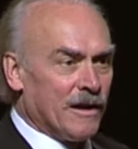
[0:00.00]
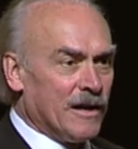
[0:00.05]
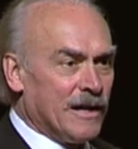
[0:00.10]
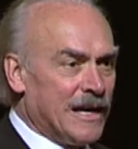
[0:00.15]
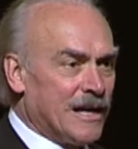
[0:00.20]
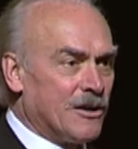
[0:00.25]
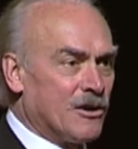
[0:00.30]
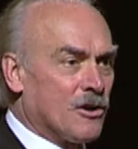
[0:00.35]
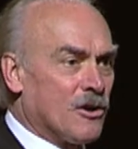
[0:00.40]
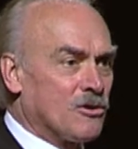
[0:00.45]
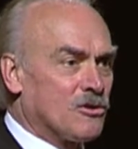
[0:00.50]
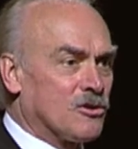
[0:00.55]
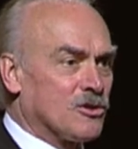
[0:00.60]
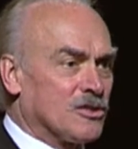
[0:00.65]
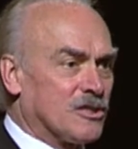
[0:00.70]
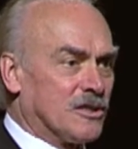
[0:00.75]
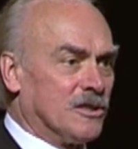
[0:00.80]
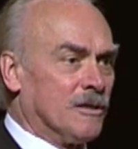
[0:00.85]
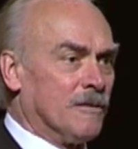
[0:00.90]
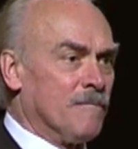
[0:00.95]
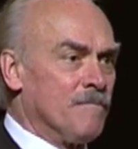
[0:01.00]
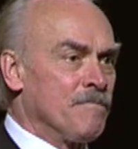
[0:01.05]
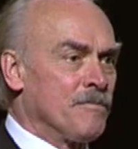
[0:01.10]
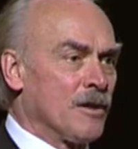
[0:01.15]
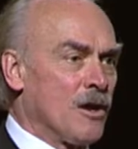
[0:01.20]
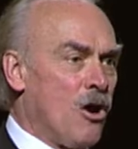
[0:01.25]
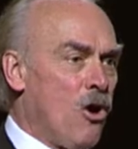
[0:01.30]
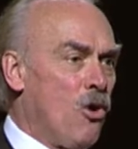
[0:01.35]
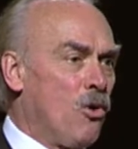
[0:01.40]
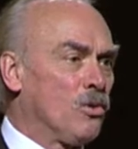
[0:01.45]
head coaches
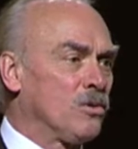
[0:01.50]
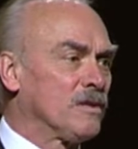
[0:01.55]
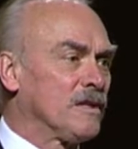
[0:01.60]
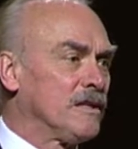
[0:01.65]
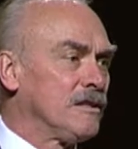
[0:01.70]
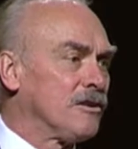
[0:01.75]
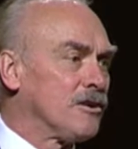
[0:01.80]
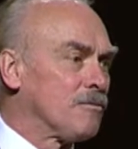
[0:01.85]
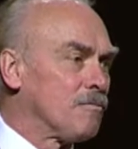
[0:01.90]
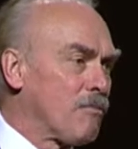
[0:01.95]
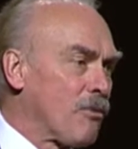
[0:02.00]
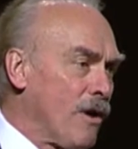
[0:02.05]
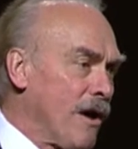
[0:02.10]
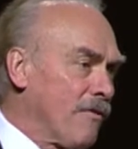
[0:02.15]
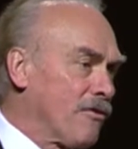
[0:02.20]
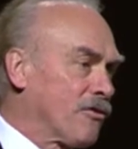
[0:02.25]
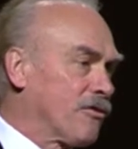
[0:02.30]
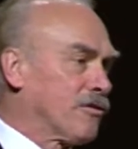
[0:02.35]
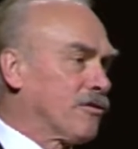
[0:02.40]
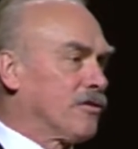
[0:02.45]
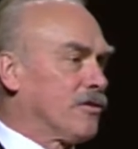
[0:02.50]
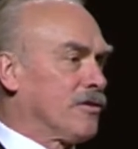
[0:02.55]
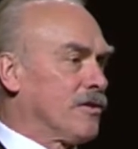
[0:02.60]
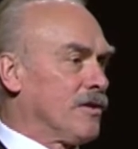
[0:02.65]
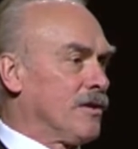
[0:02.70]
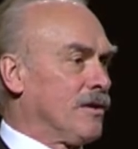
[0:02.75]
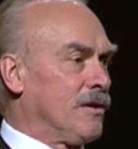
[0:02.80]
holding their breaths